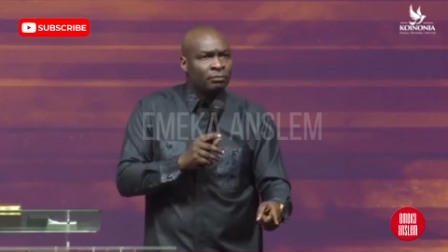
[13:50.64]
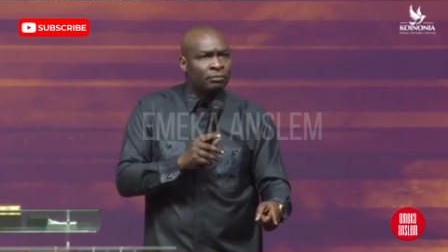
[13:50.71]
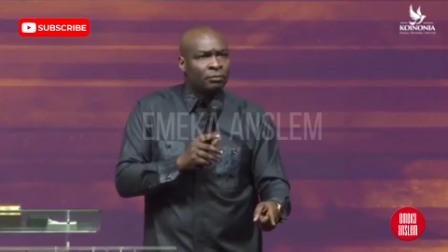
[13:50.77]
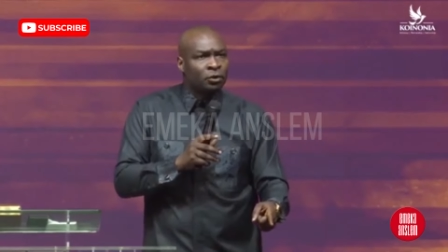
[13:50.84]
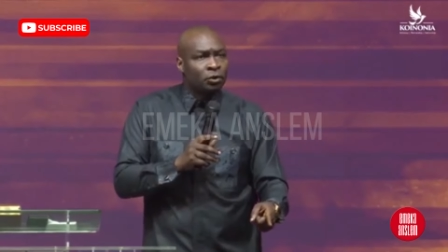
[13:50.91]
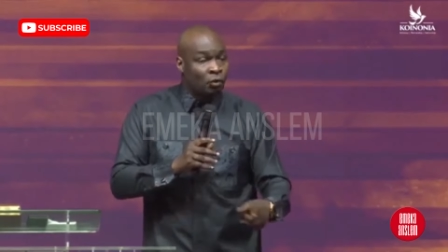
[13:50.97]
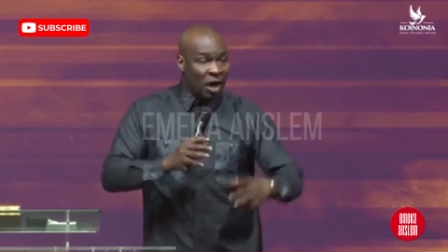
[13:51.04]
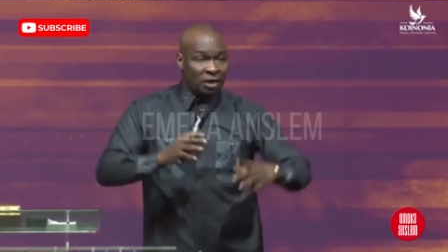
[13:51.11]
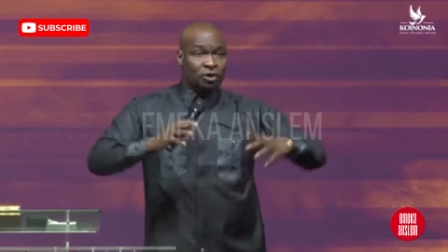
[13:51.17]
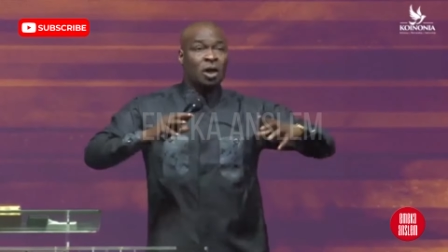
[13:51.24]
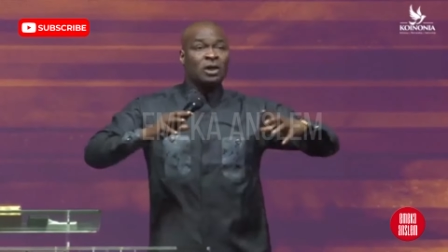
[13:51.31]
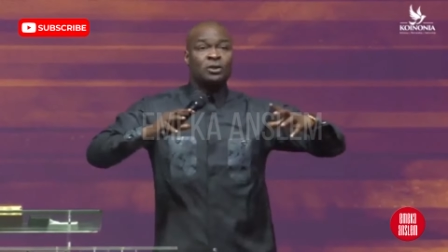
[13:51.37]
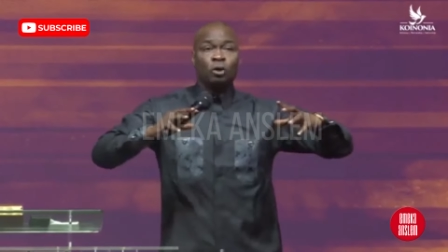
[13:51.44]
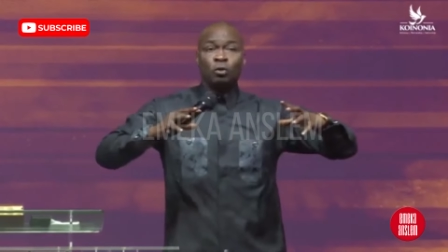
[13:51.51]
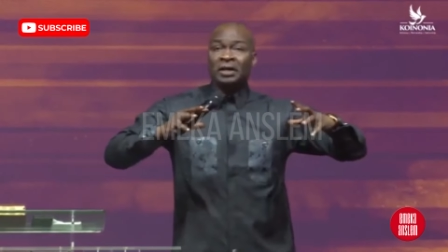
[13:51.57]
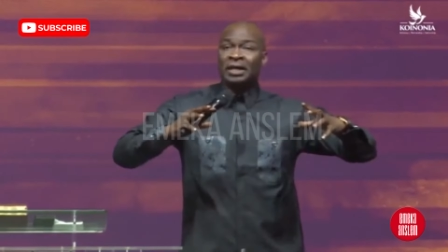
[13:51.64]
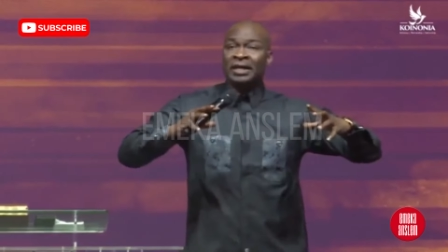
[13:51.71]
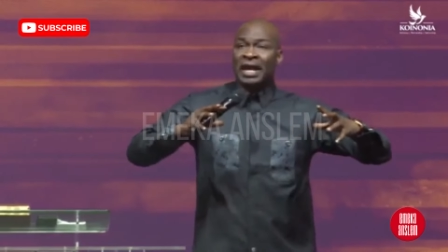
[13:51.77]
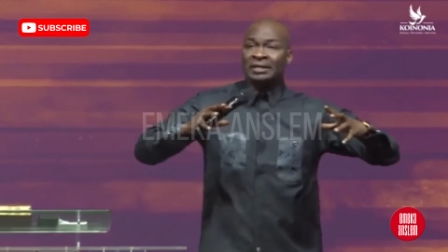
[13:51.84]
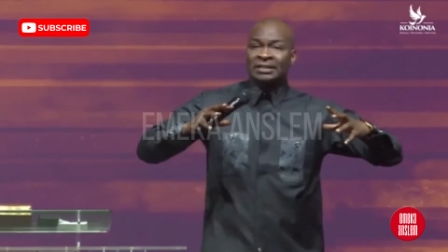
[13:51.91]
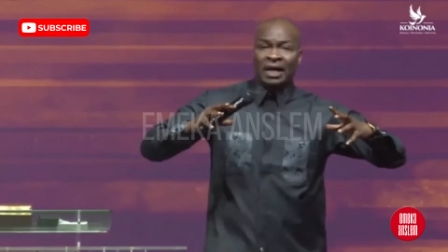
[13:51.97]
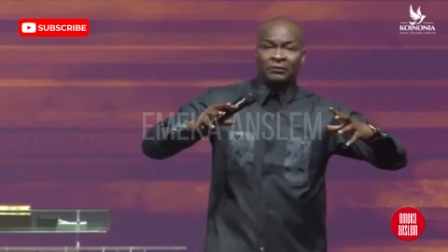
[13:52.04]
You are just looking
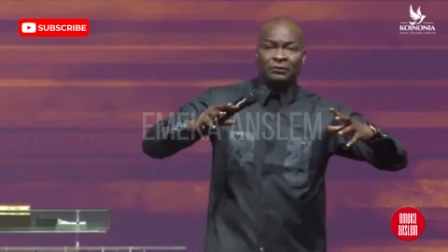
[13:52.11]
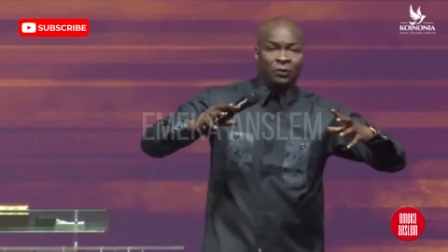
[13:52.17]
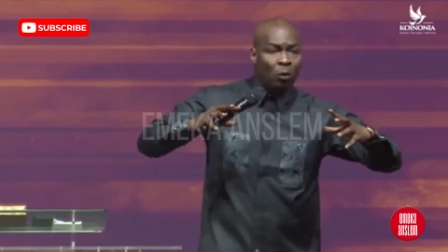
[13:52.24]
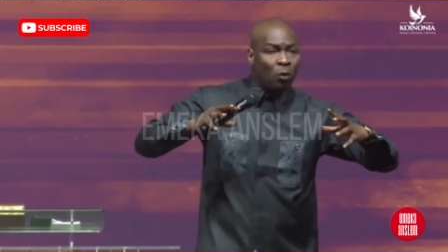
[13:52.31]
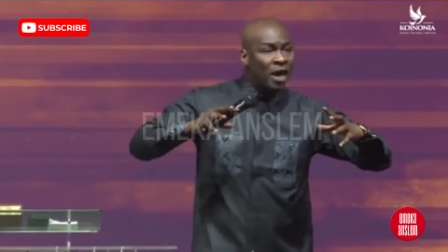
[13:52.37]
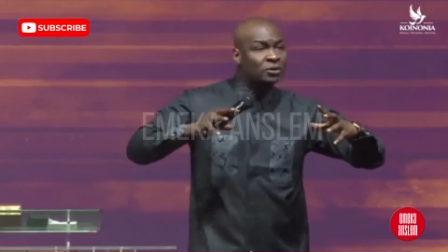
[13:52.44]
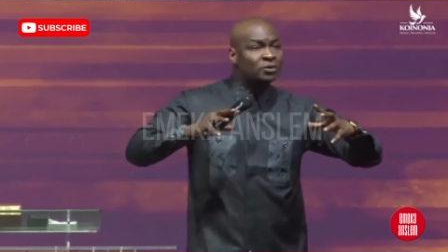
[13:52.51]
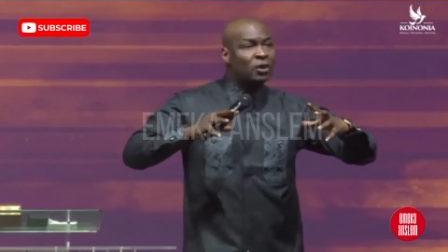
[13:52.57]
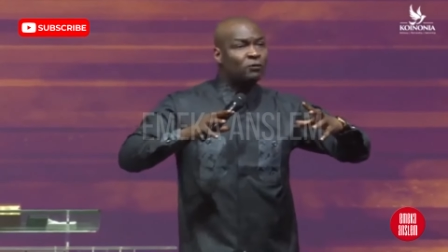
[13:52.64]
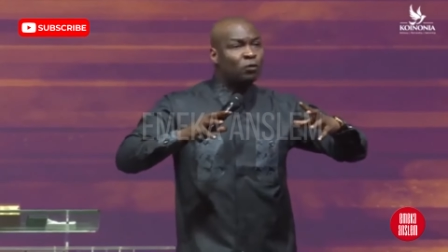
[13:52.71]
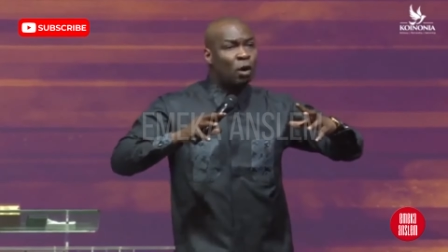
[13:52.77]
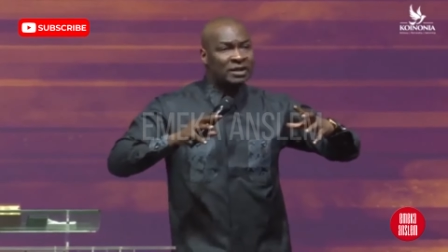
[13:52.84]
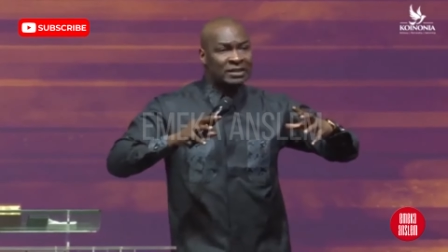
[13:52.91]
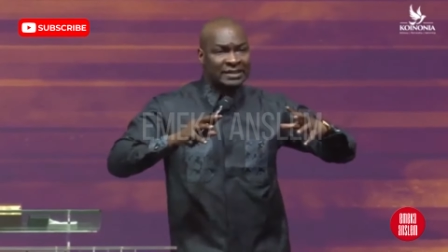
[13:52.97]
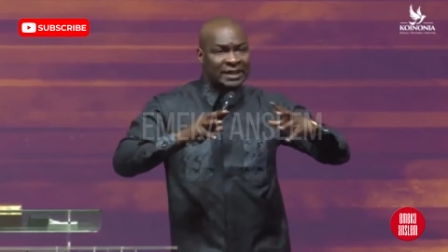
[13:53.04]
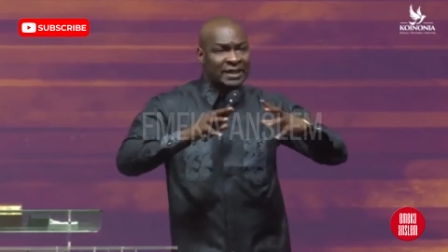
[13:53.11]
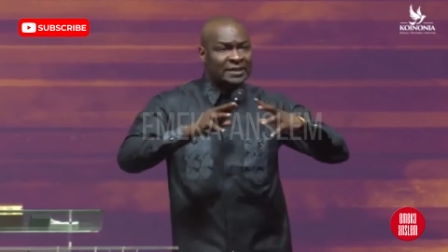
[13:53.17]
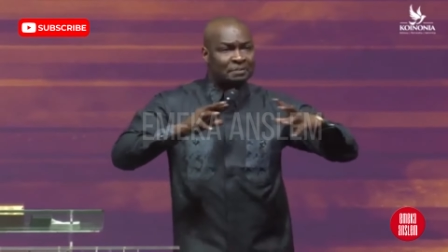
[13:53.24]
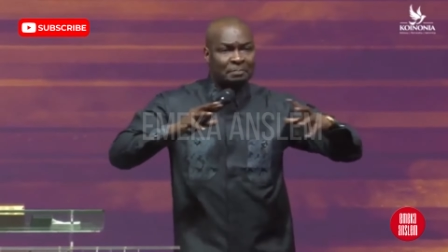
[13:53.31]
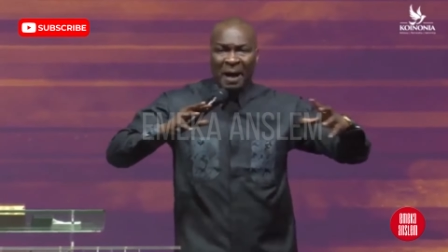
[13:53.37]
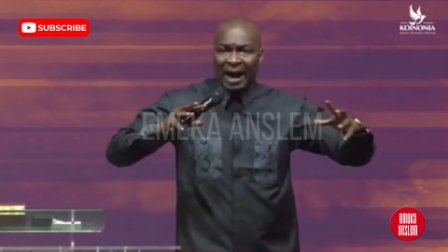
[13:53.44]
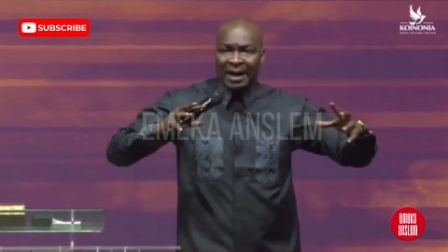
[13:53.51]
at, for want of what,
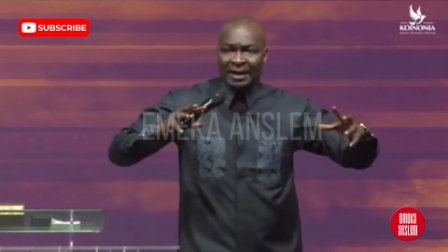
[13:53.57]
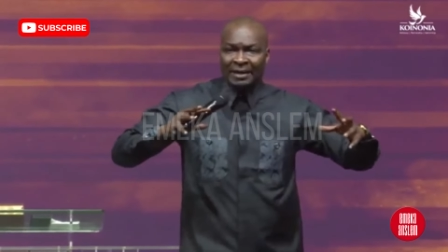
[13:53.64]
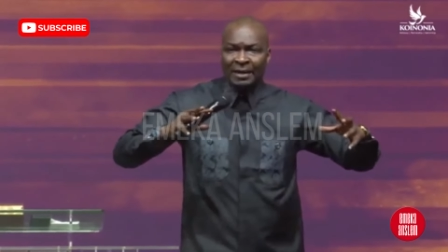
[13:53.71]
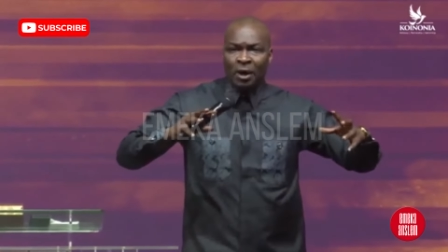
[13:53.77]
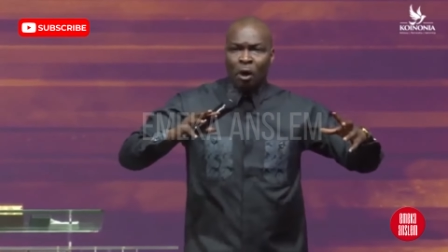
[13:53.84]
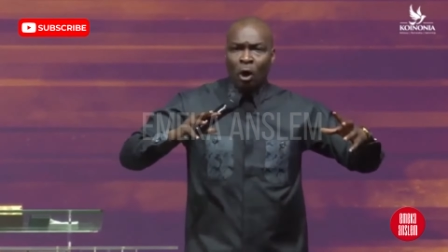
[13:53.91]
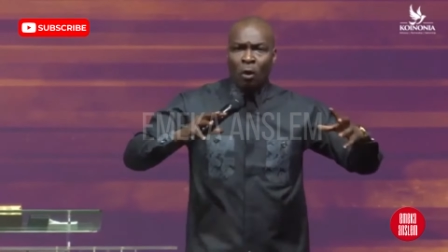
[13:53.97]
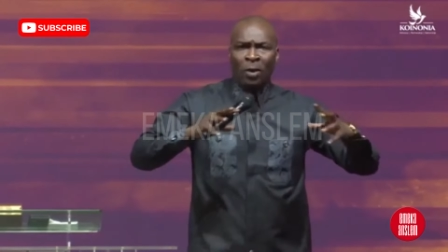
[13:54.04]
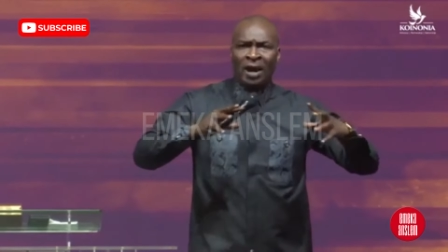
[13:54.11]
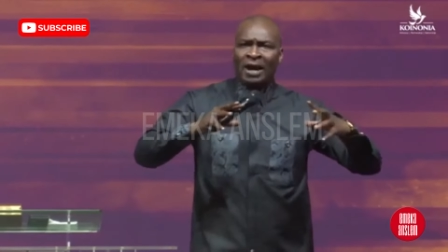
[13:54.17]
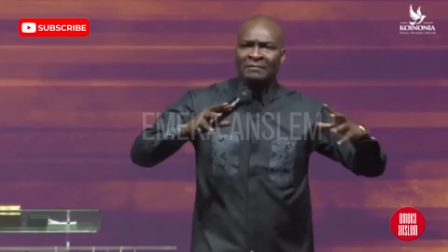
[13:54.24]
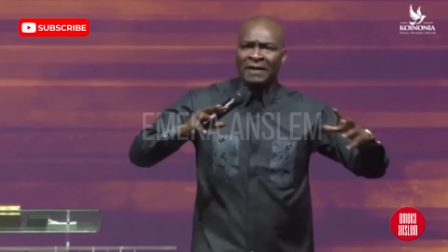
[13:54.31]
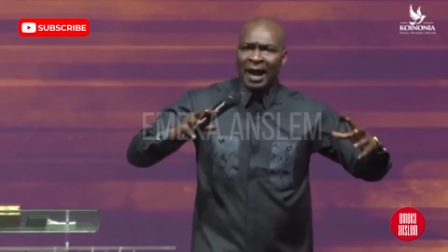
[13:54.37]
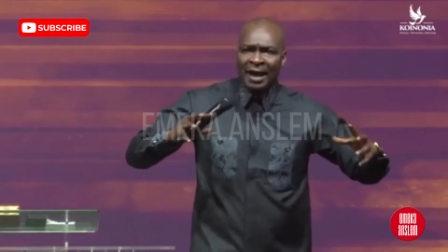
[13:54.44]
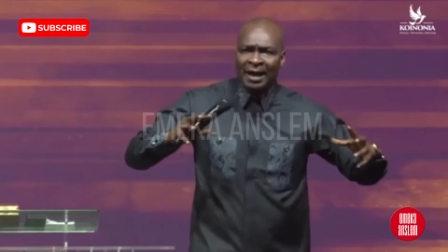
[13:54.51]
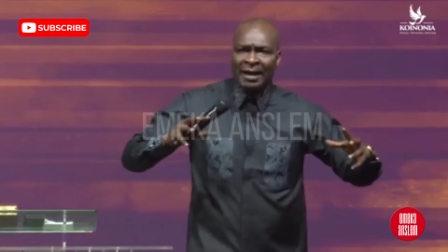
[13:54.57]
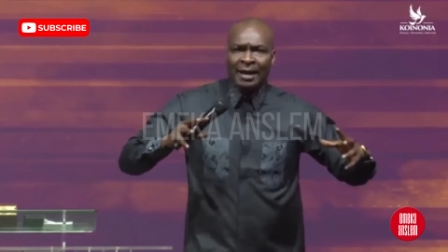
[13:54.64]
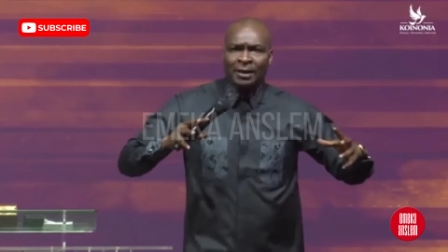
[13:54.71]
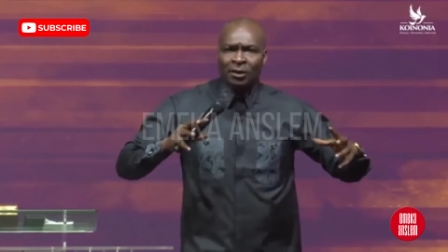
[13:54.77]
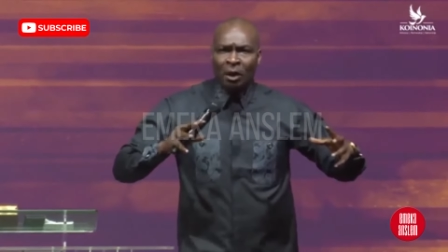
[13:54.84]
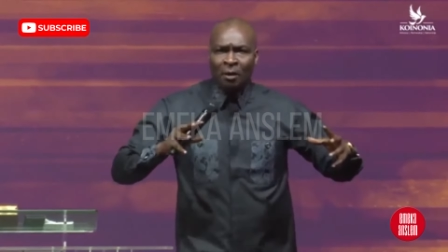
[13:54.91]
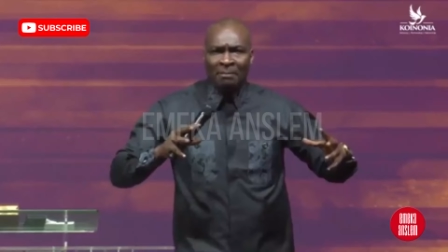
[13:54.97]
six pack or whatever
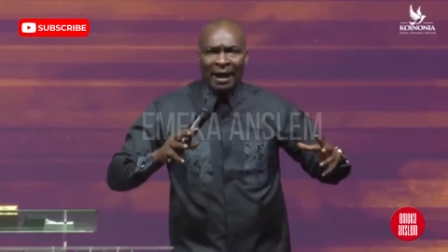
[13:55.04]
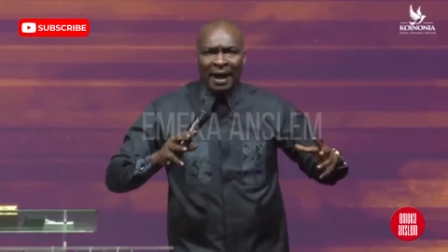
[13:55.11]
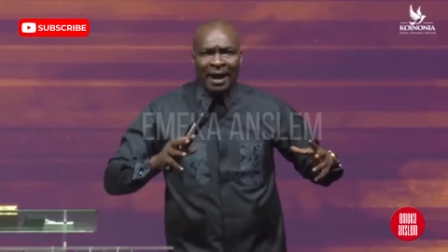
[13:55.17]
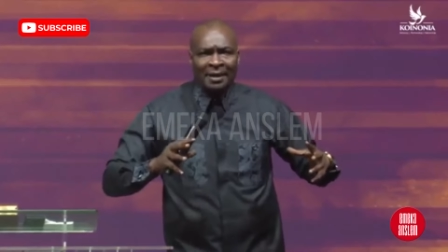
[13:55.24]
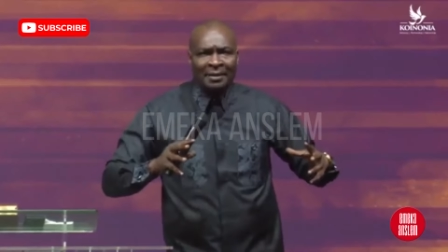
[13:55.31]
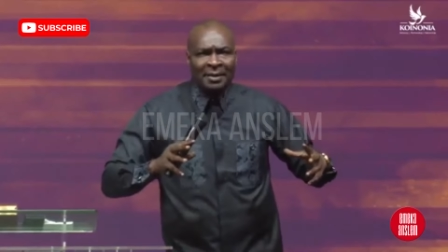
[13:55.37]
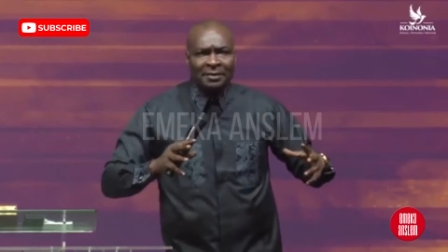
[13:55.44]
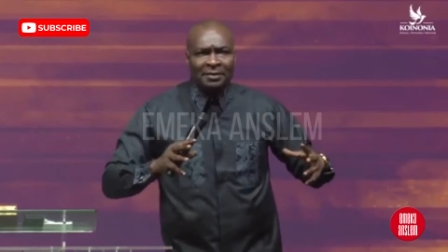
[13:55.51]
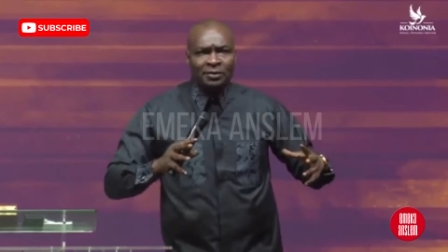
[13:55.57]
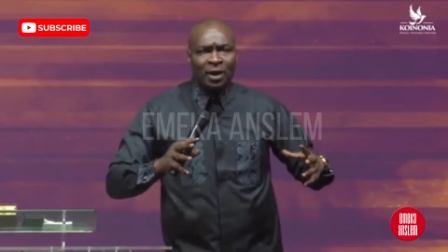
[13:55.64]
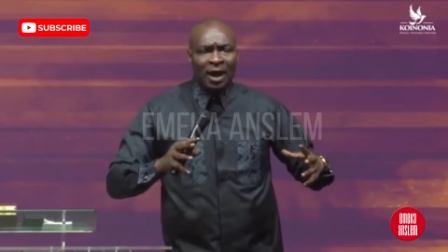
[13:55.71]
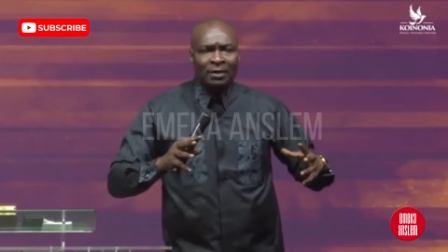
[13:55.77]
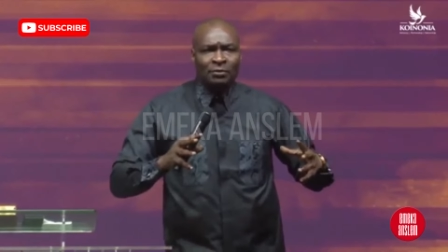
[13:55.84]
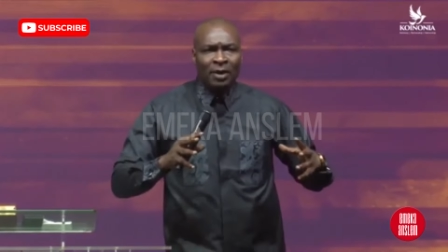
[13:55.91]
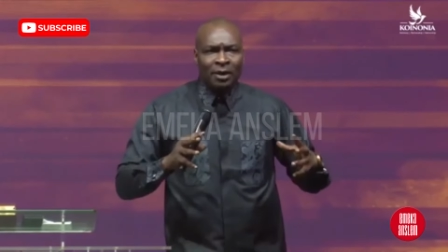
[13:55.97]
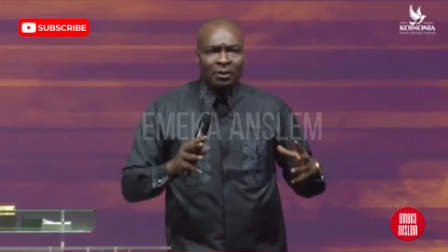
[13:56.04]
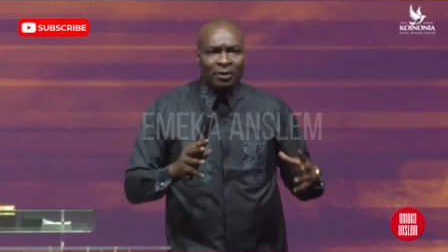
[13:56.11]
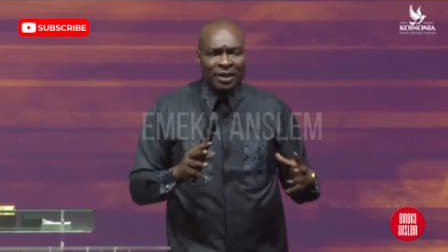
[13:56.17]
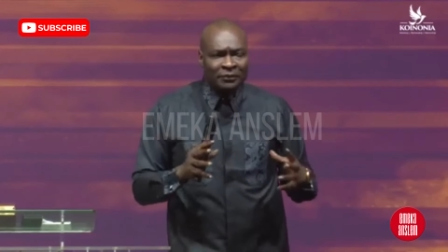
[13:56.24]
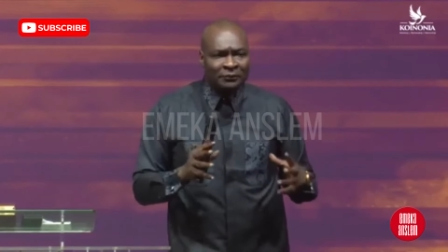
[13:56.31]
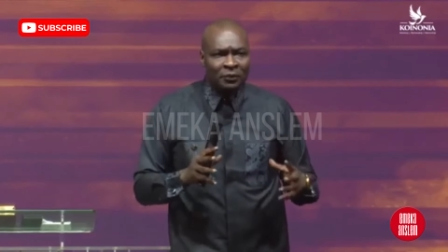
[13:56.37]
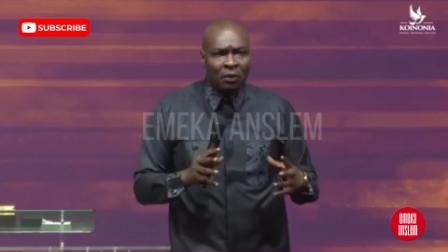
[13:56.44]
number you are
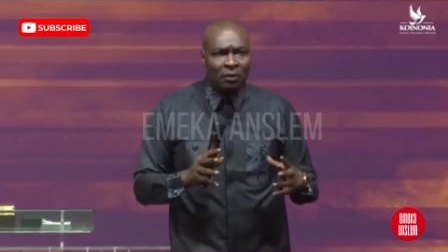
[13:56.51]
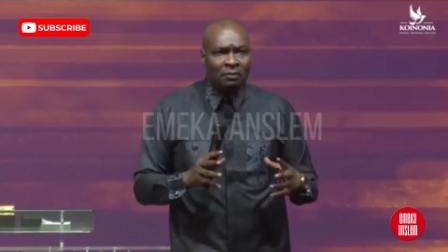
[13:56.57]
looking for.